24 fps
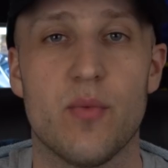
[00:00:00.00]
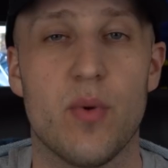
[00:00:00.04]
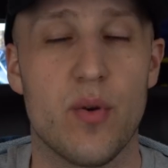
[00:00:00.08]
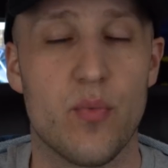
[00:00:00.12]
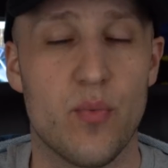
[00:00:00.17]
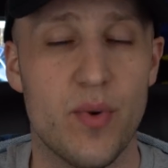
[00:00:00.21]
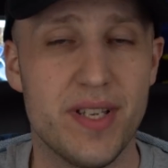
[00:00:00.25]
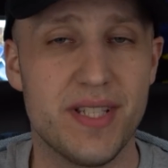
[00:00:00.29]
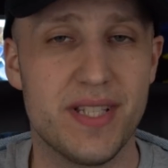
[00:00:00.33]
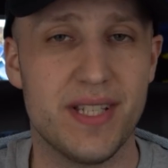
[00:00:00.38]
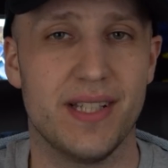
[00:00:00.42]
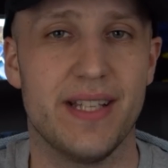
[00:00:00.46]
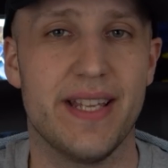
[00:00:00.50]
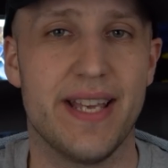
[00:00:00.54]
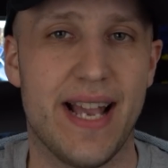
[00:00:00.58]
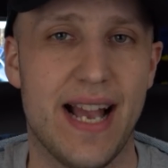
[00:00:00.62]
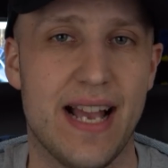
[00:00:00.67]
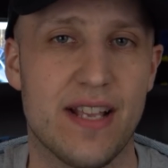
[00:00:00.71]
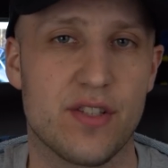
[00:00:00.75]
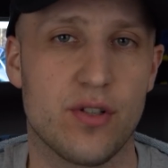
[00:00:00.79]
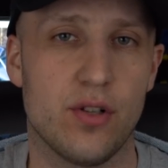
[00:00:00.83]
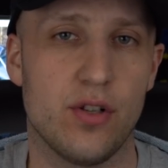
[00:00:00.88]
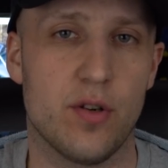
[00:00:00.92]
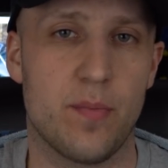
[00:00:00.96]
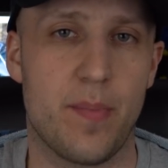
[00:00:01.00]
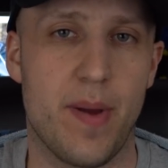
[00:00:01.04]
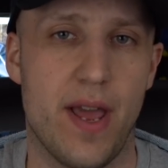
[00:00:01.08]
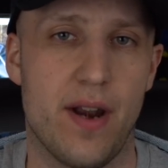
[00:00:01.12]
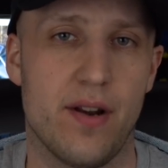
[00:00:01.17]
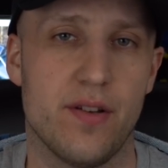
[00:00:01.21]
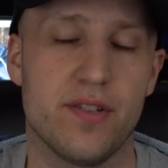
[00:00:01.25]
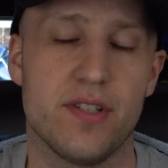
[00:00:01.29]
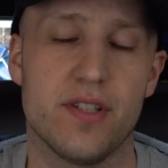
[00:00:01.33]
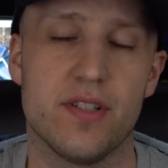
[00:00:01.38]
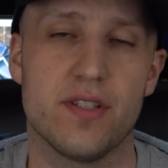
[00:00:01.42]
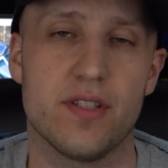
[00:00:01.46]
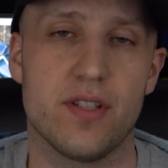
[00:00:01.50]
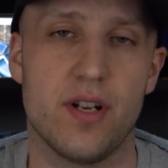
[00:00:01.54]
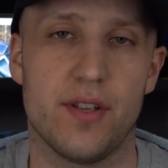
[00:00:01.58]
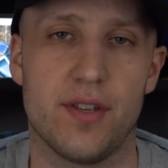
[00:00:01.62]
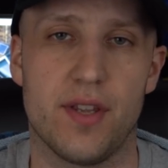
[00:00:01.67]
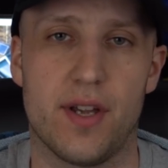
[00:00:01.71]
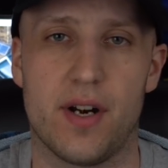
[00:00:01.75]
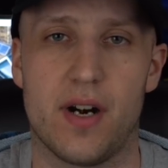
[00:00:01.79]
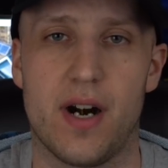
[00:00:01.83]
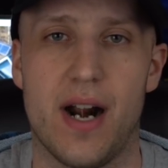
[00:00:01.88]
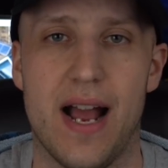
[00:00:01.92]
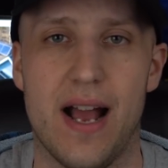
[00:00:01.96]
we recently got solar panels installed
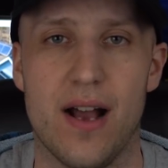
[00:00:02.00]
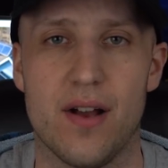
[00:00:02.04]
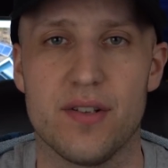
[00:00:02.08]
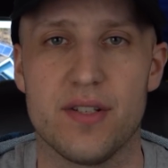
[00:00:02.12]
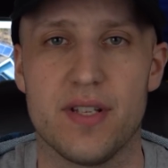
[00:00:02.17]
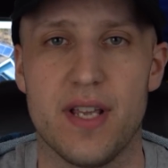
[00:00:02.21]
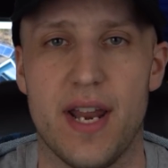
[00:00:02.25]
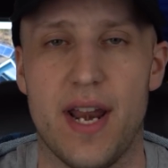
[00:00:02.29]
on our house,